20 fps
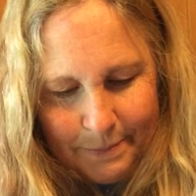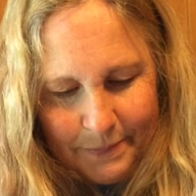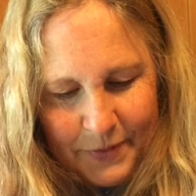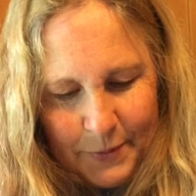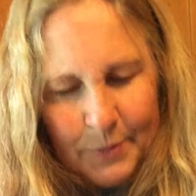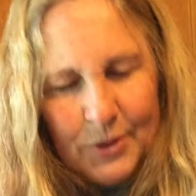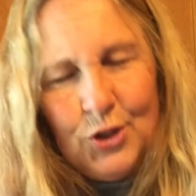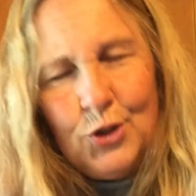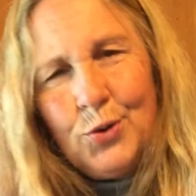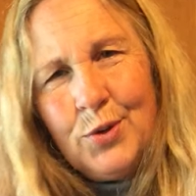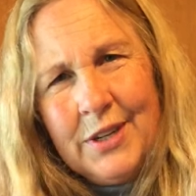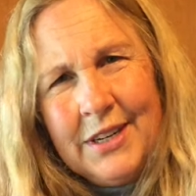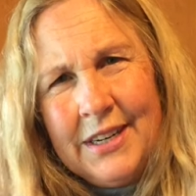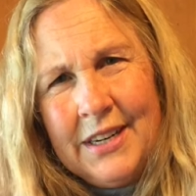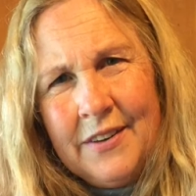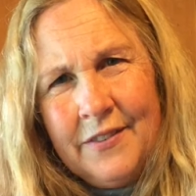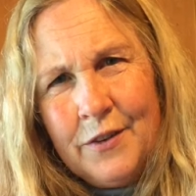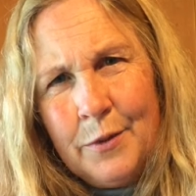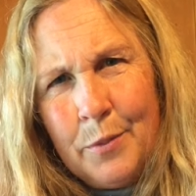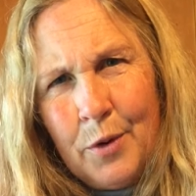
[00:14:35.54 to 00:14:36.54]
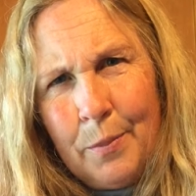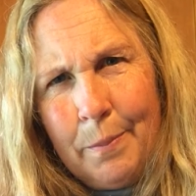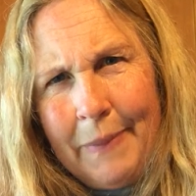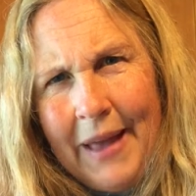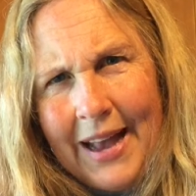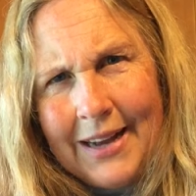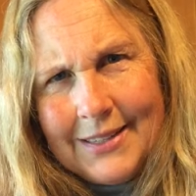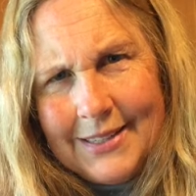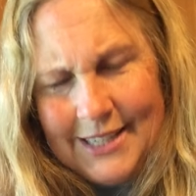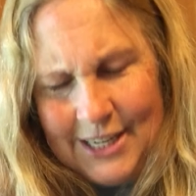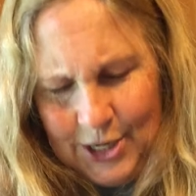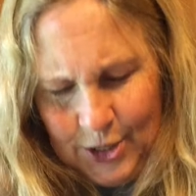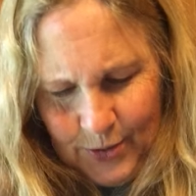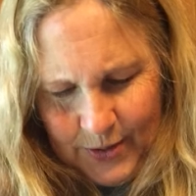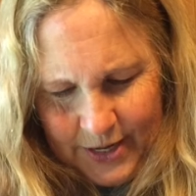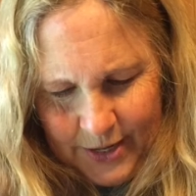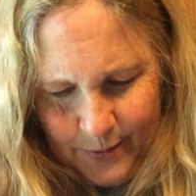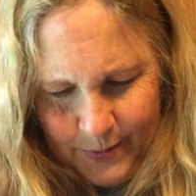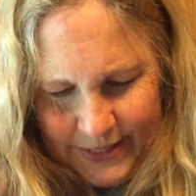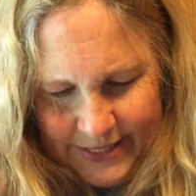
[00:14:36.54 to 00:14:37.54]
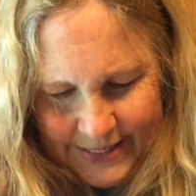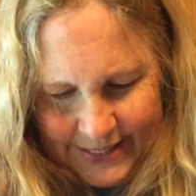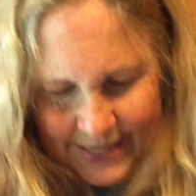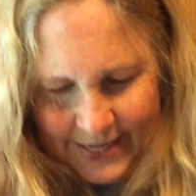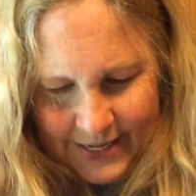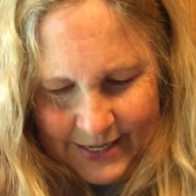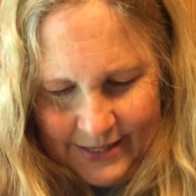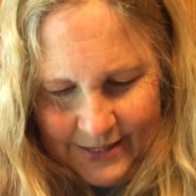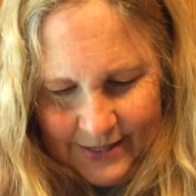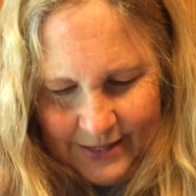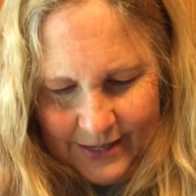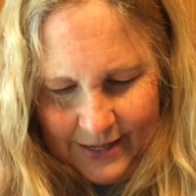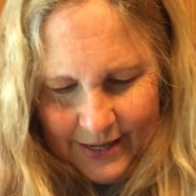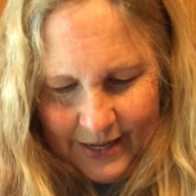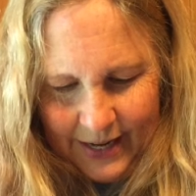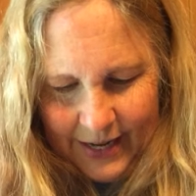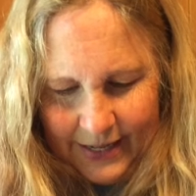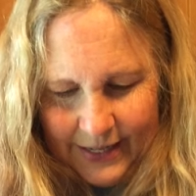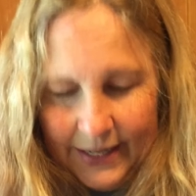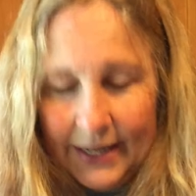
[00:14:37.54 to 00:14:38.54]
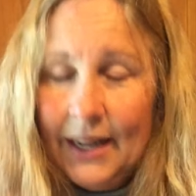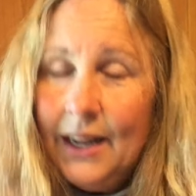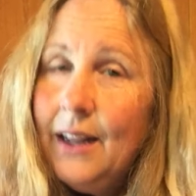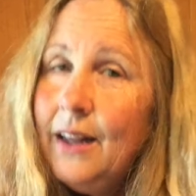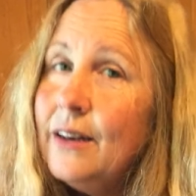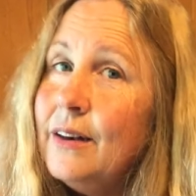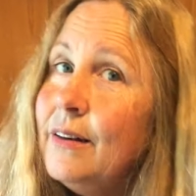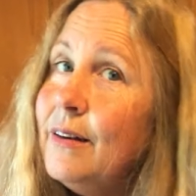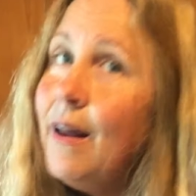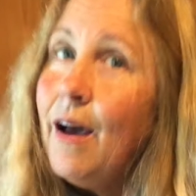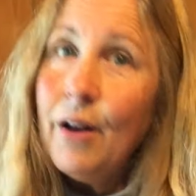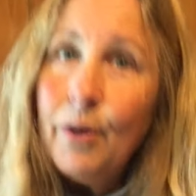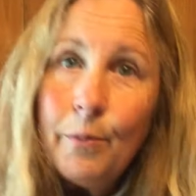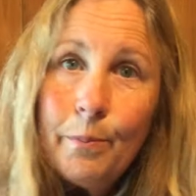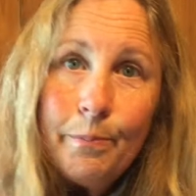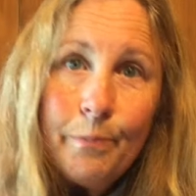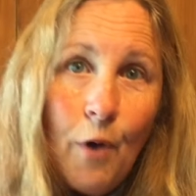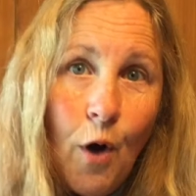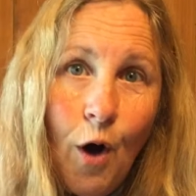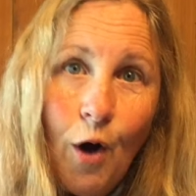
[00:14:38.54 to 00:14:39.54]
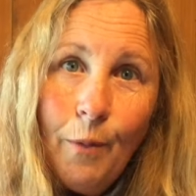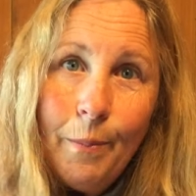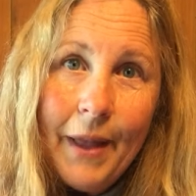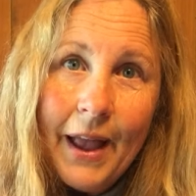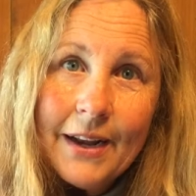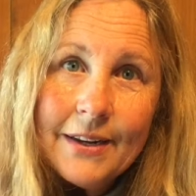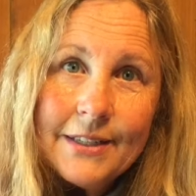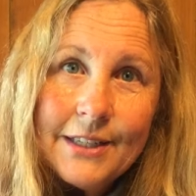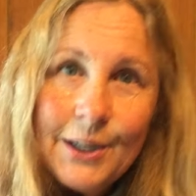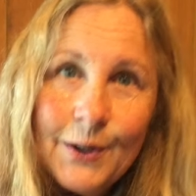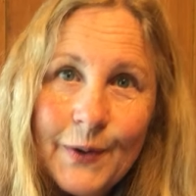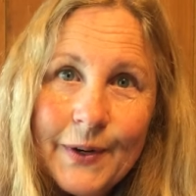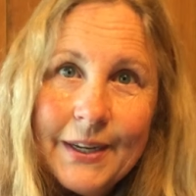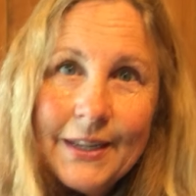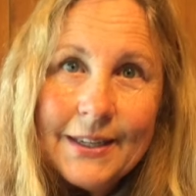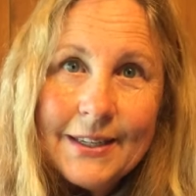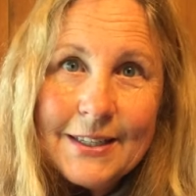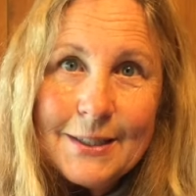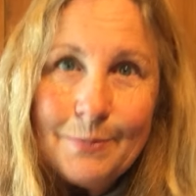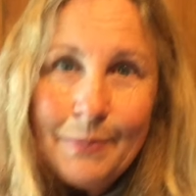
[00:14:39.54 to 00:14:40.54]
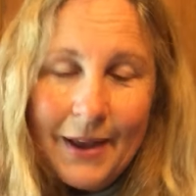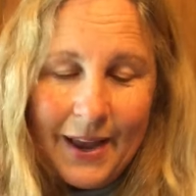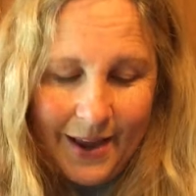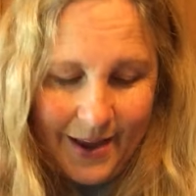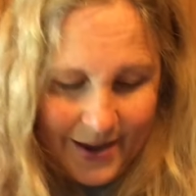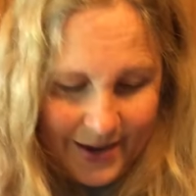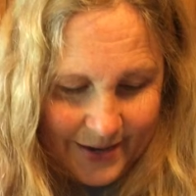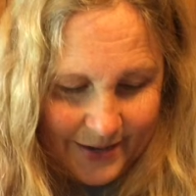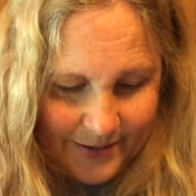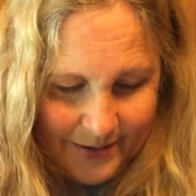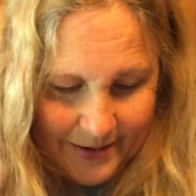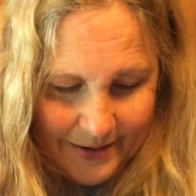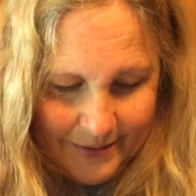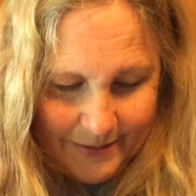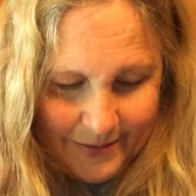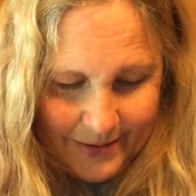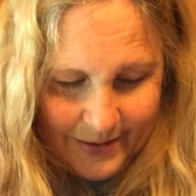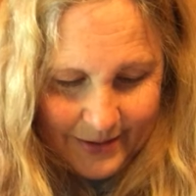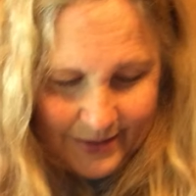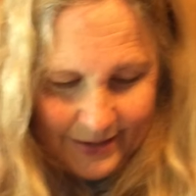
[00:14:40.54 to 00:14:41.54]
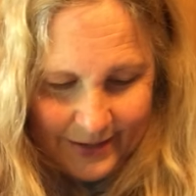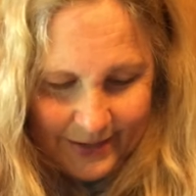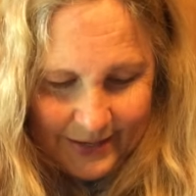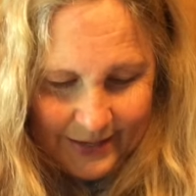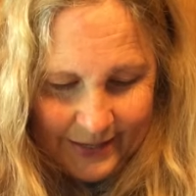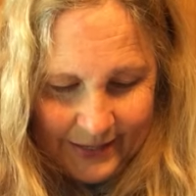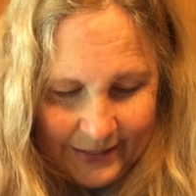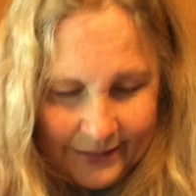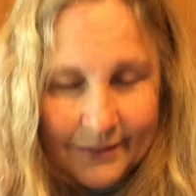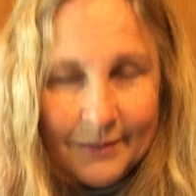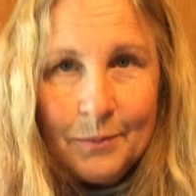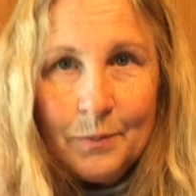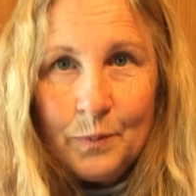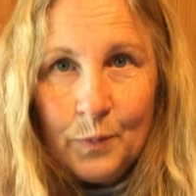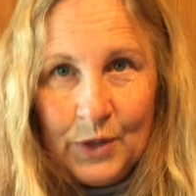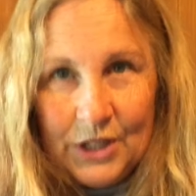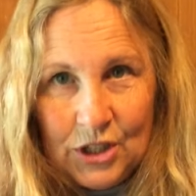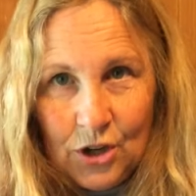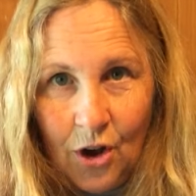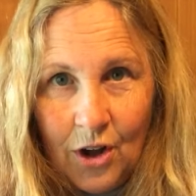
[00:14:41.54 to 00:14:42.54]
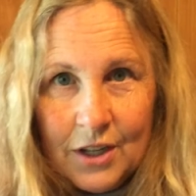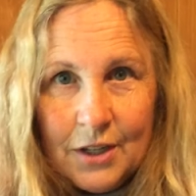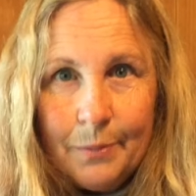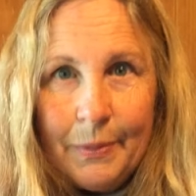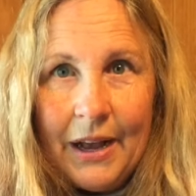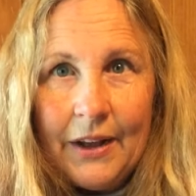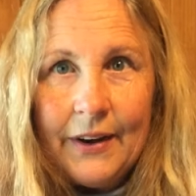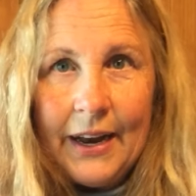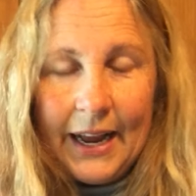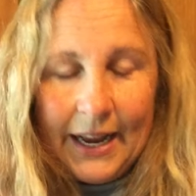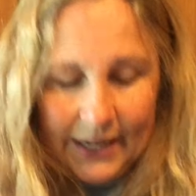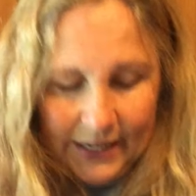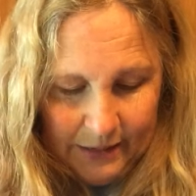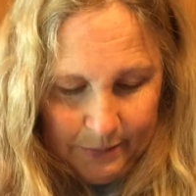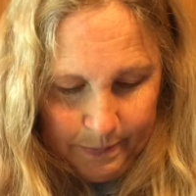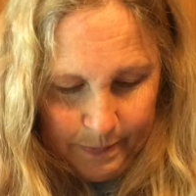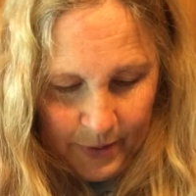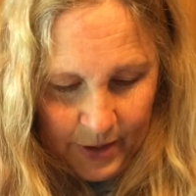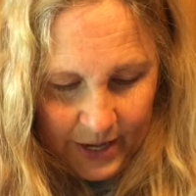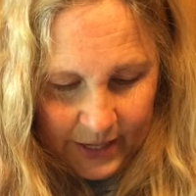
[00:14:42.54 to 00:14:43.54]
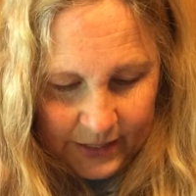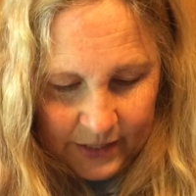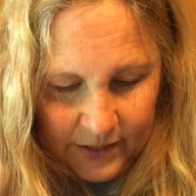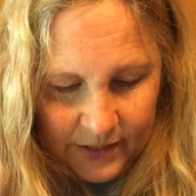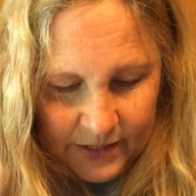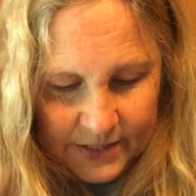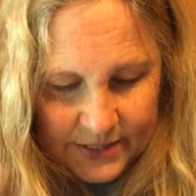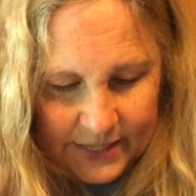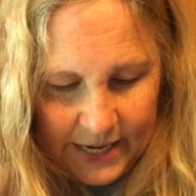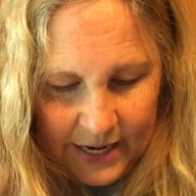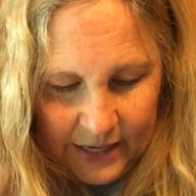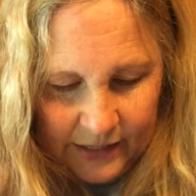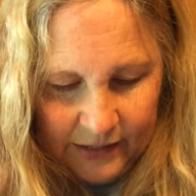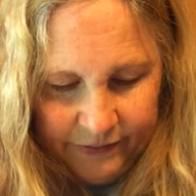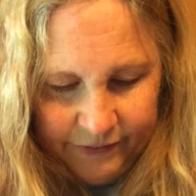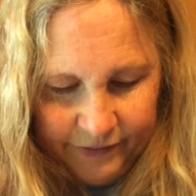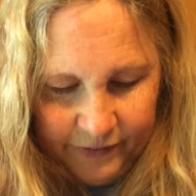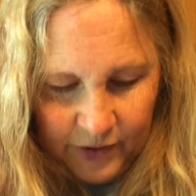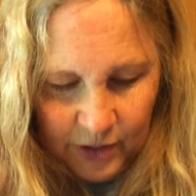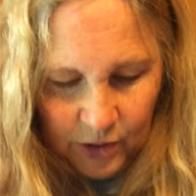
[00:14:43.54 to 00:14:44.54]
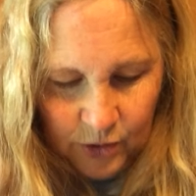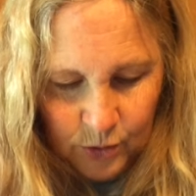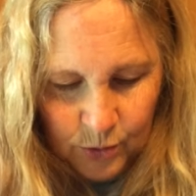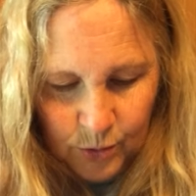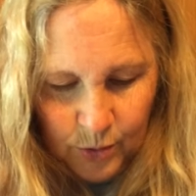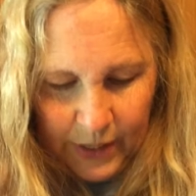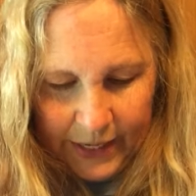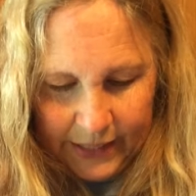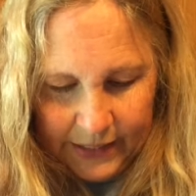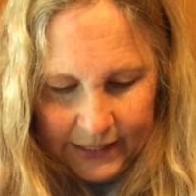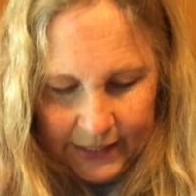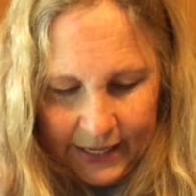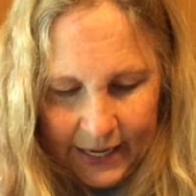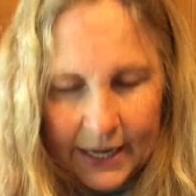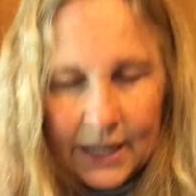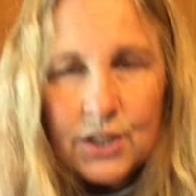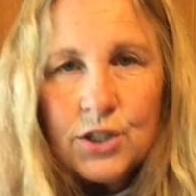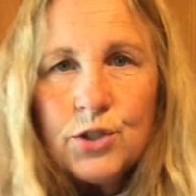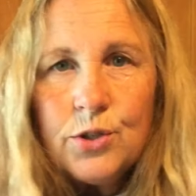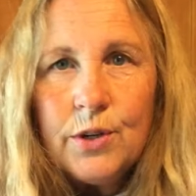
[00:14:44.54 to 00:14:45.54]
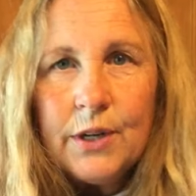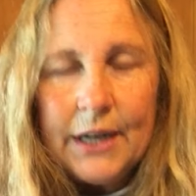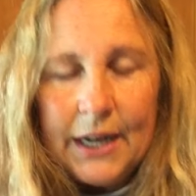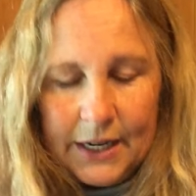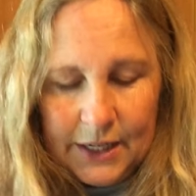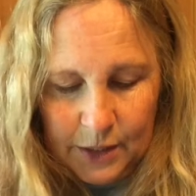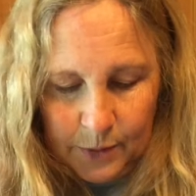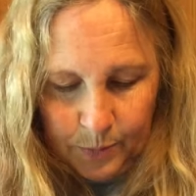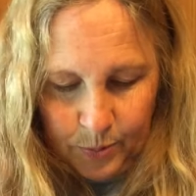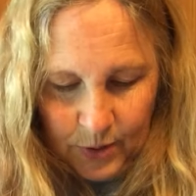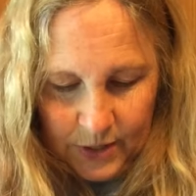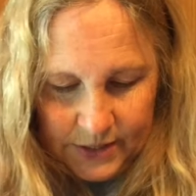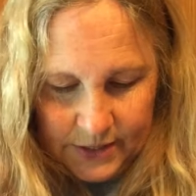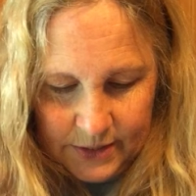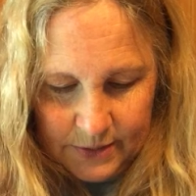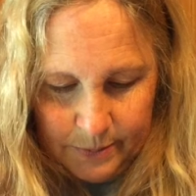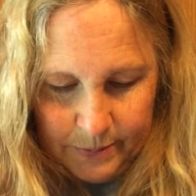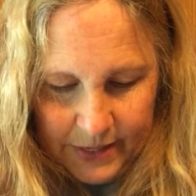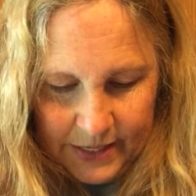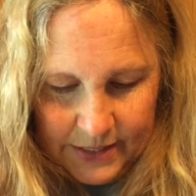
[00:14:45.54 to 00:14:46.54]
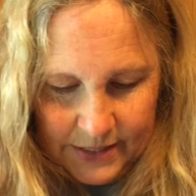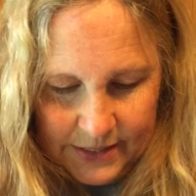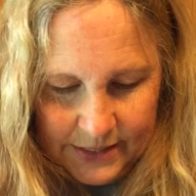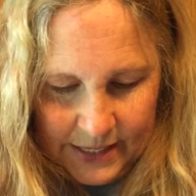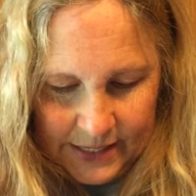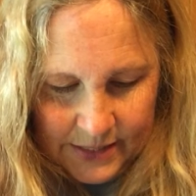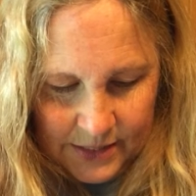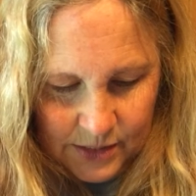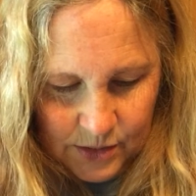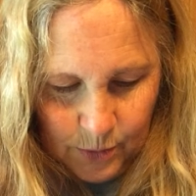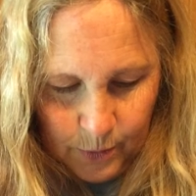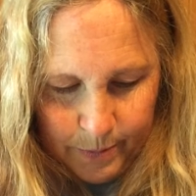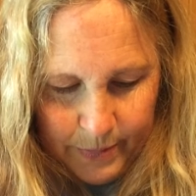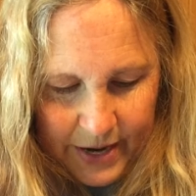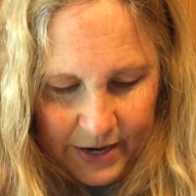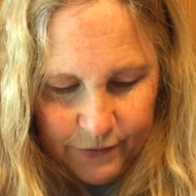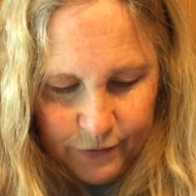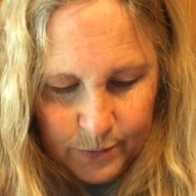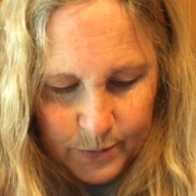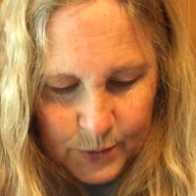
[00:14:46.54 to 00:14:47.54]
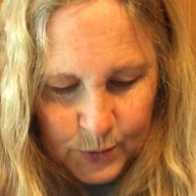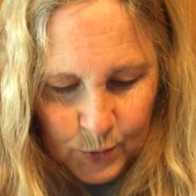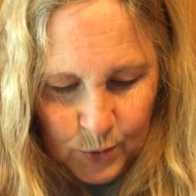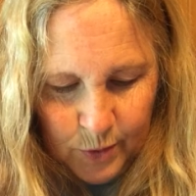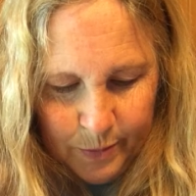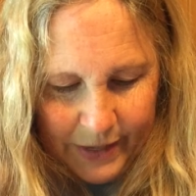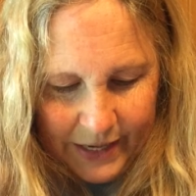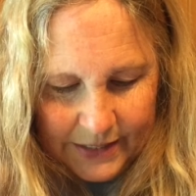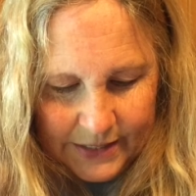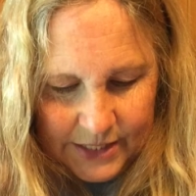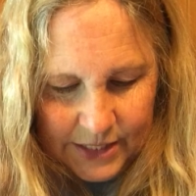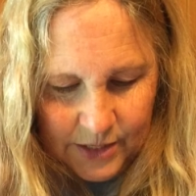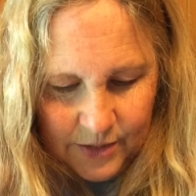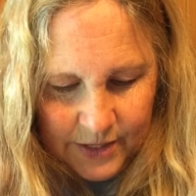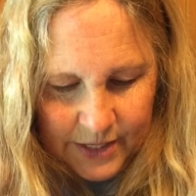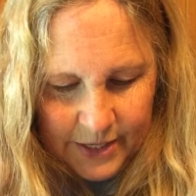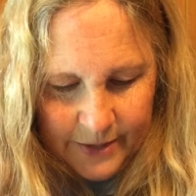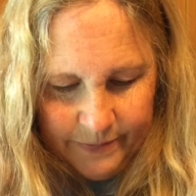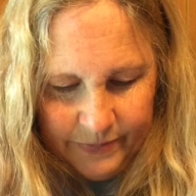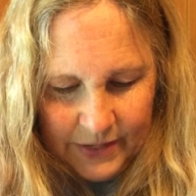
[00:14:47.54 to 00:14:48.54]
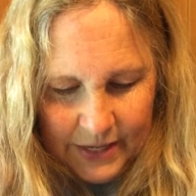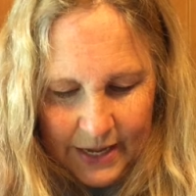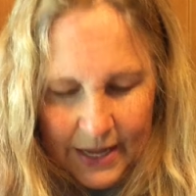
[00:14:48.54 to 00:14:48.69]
The majority of them are bacteria, we said. And again, not all bacteria is bad. We talked about antibiotics, antifungal, anti-cancer, and antidepressant medicines are made from soil bacteria,